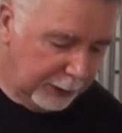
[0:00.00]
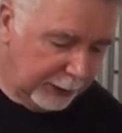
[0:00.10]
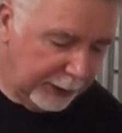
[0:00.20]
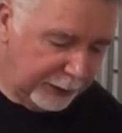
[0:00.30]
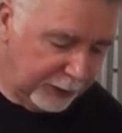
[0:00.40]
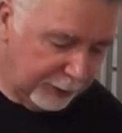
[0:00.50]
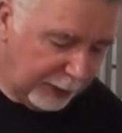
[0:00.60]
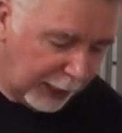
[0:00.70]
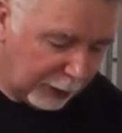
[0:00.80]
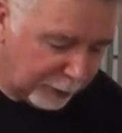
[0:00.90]
that's
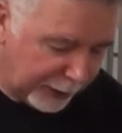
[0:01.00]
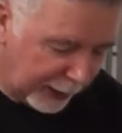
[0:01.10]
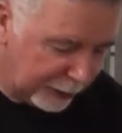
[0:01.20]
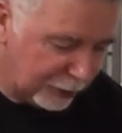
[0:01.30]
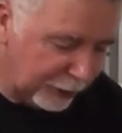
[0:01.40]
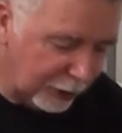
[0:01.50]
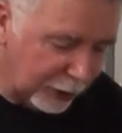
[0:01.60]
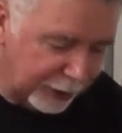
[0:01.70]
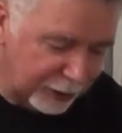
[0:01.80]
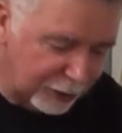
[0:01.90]
how I actually
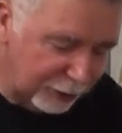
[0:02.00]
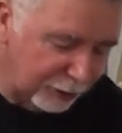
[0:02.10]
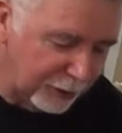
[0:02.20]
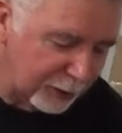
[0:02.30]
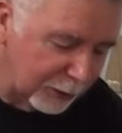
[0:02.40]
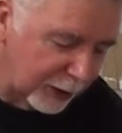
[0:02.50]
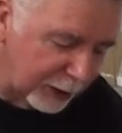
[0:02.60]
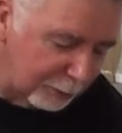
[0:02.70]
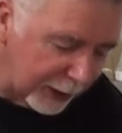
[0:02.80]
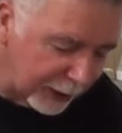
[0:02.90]
got into using my
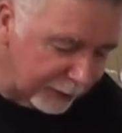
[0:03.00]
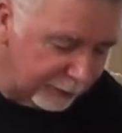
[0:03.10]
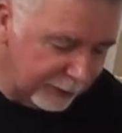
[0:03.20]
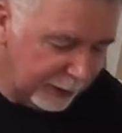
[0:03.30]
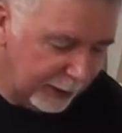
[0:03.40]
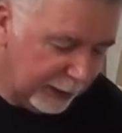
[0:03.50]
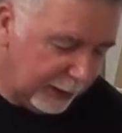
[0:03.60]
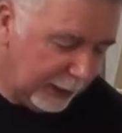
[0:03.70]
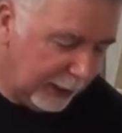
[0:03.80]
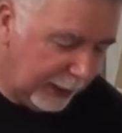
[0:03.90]
iPad.
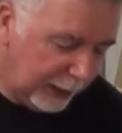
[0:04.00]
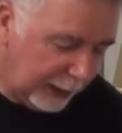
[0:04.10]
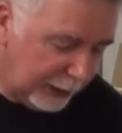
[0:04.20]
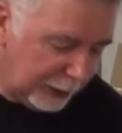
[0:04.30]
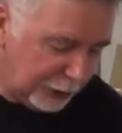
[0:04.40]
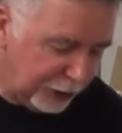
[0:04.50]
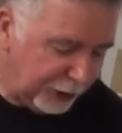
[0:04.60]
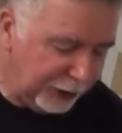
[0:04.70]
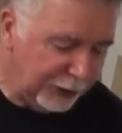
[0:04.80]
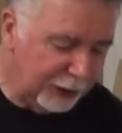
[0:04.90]

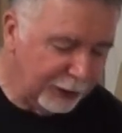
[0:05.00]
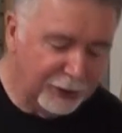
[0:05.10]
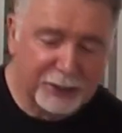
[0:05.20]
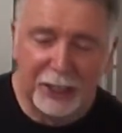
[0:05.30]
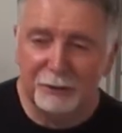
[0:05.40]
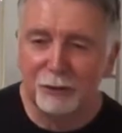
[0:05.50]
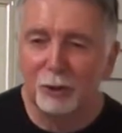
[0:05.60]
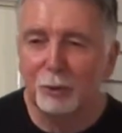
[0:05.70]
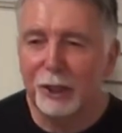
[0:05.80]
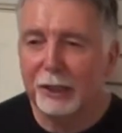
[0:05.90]
She stayed for
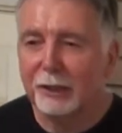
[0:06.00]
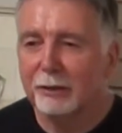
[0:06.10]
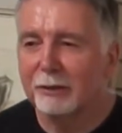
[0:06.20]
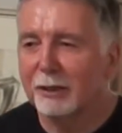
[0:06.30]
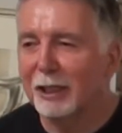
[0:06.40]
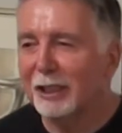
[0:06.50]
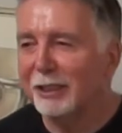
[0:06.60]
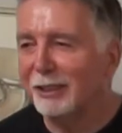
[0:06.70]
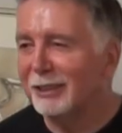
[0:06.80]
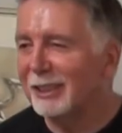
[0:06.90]
a week.
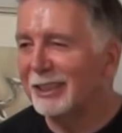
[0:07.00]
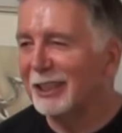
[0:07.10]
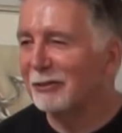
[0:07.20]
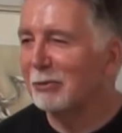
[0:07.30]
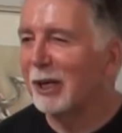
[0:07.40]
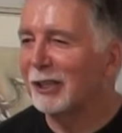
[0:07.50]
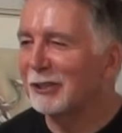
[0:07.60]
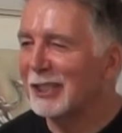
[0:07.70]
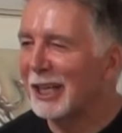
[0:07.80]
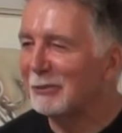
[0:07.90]
I didn't give her back a
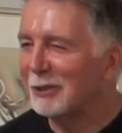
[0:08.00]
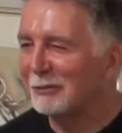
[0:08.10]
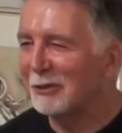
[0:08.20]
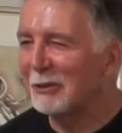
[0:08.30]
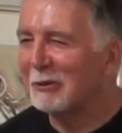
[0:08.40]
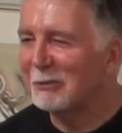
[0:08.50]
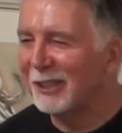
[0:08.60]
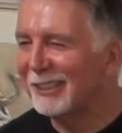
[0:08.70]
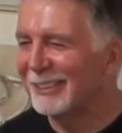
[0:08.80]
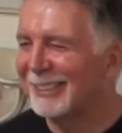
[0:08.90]
tablet for a whole week.